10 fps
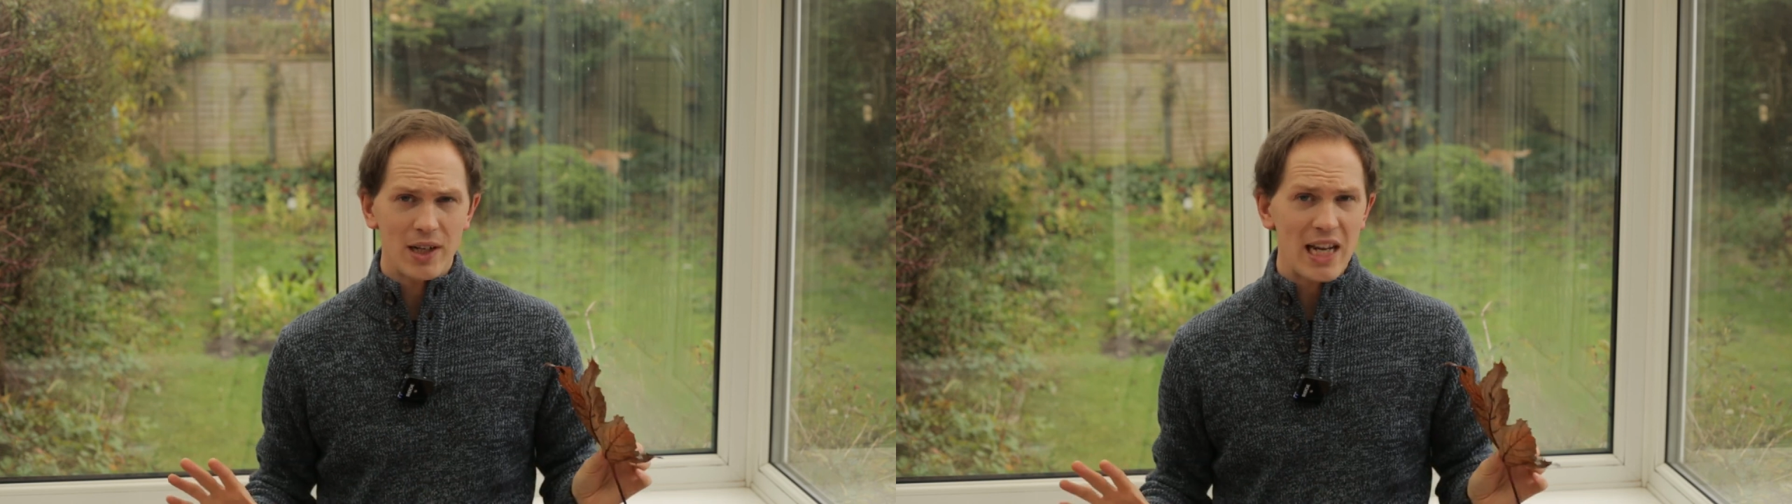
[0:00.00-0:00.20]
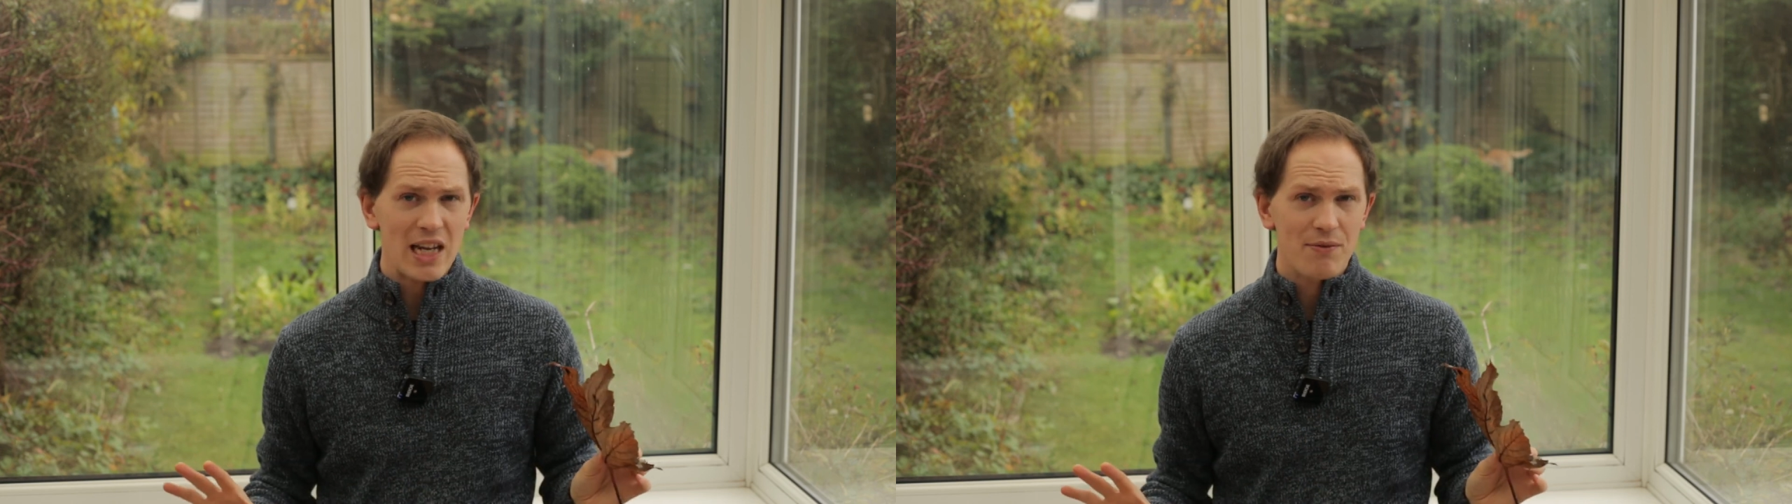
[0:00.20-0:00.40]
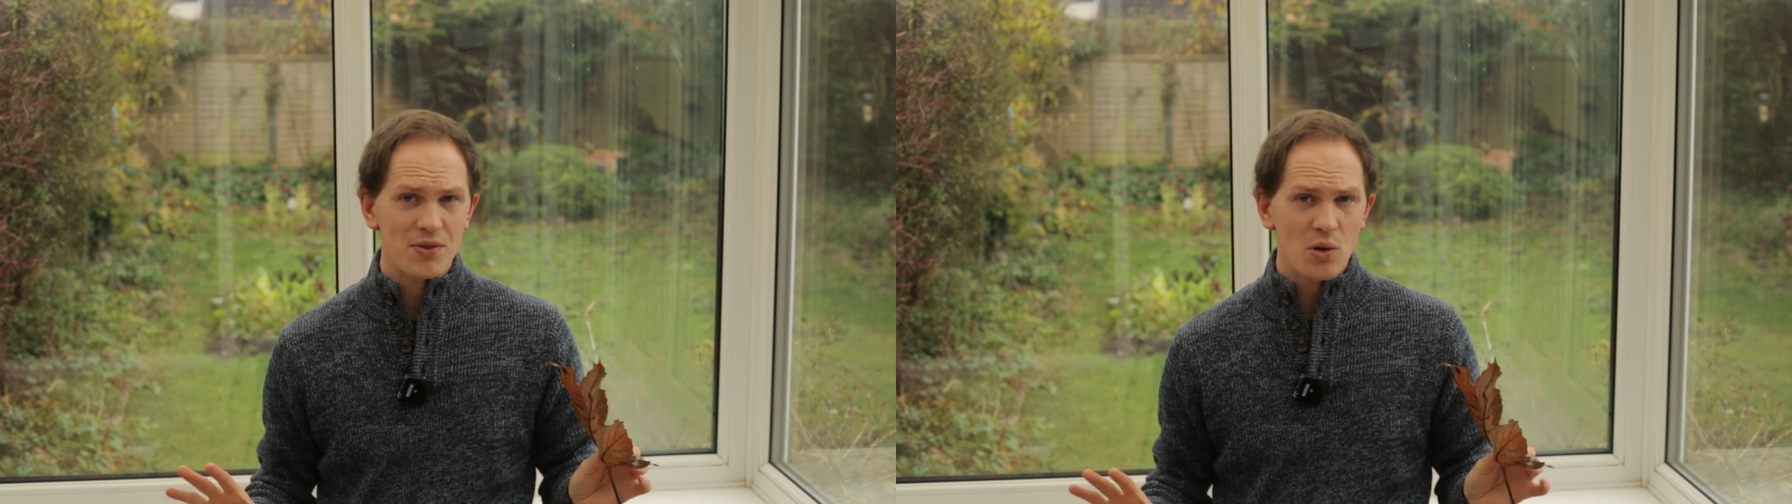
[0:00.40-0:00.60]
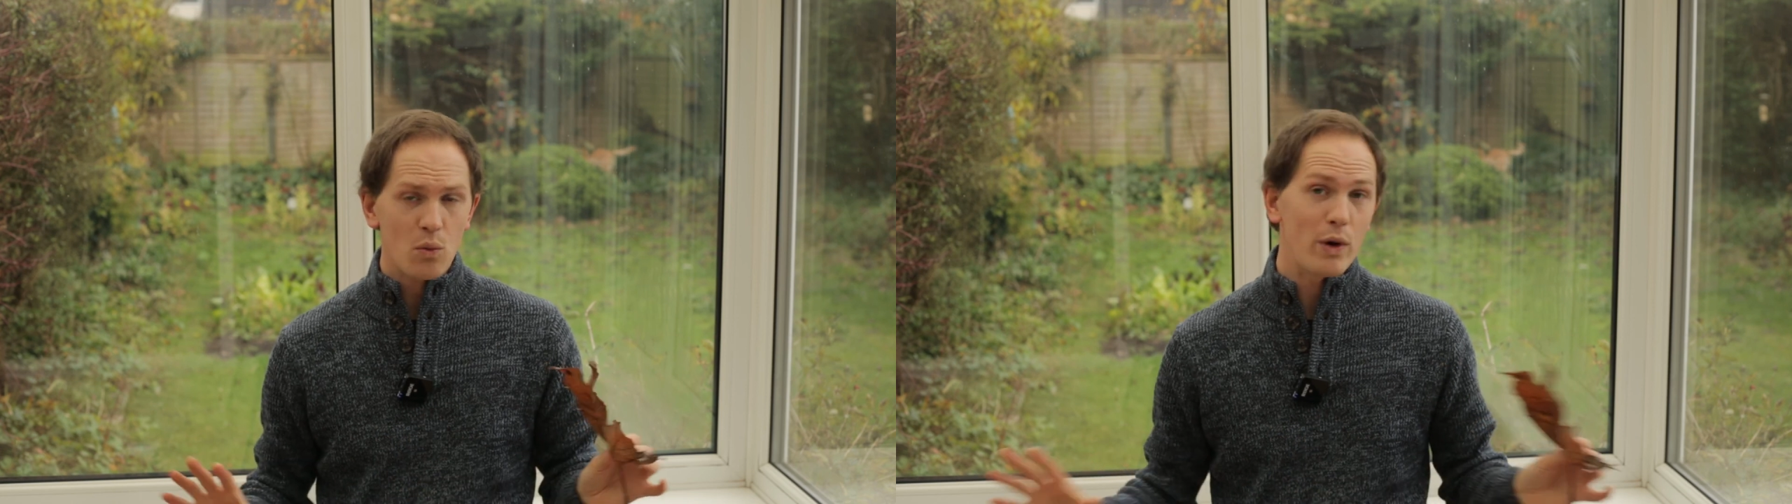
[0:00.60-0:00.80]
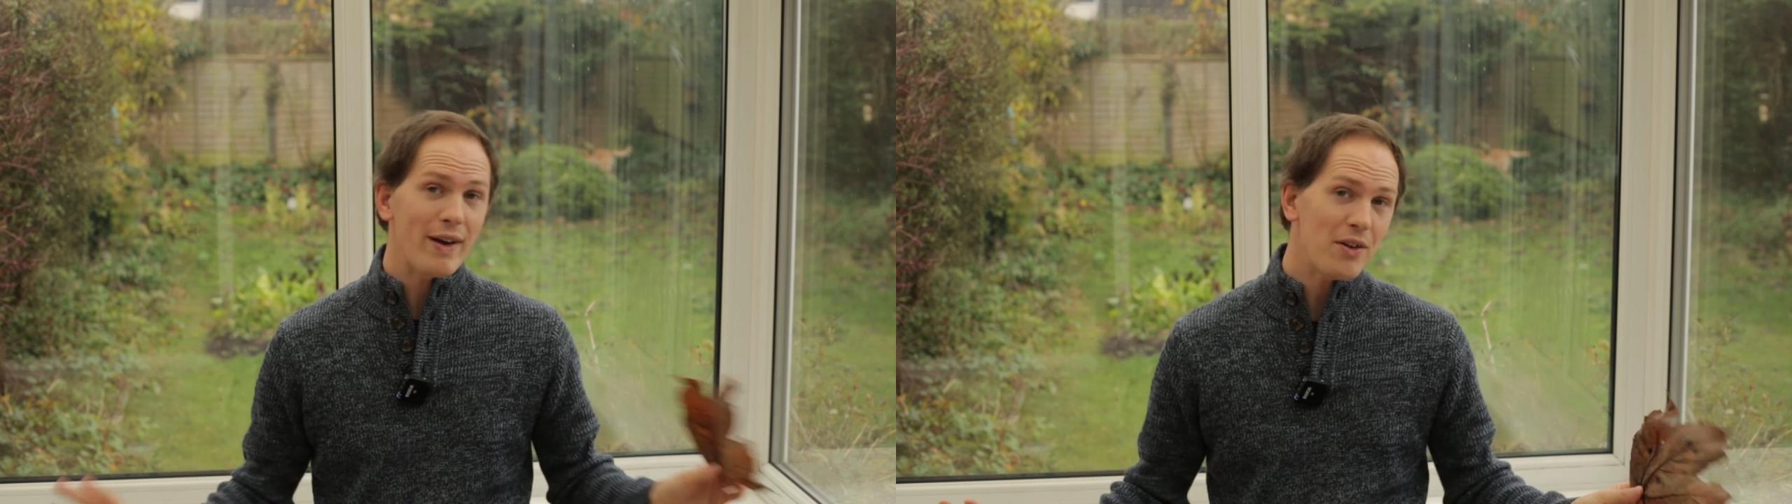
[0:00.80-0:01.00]
leaves
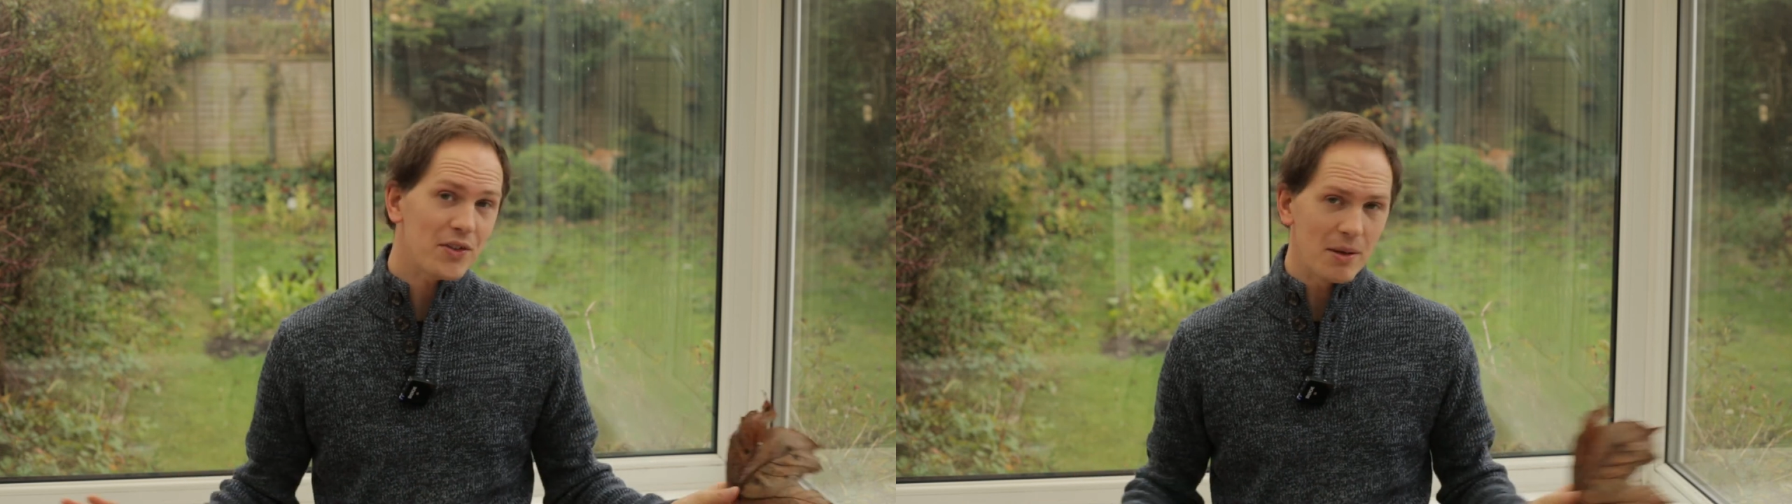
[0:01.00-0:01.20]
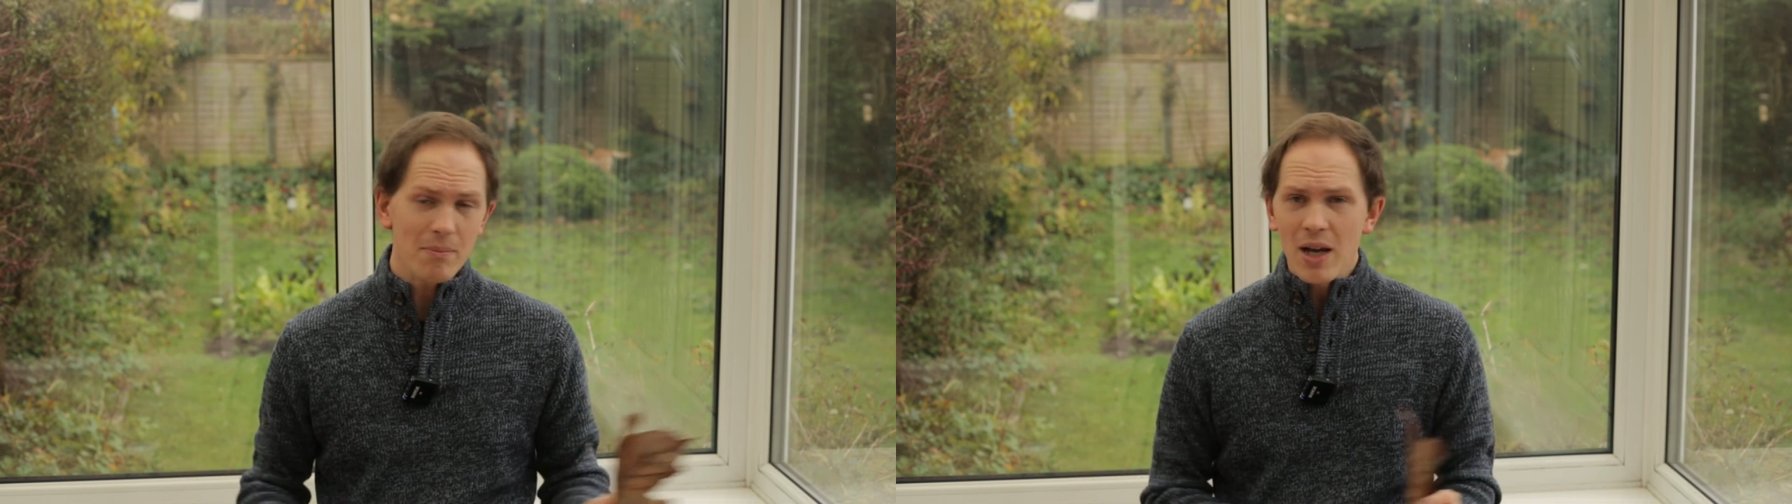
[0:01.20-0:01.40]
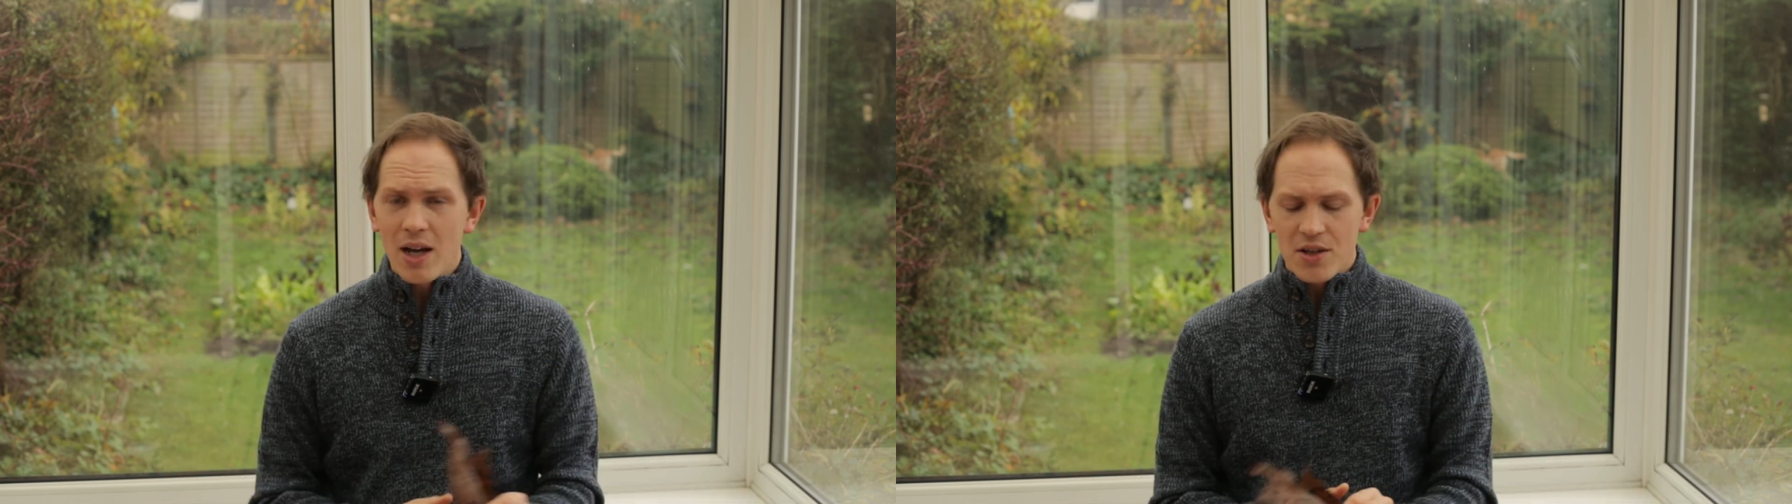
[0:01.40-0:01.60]
without them,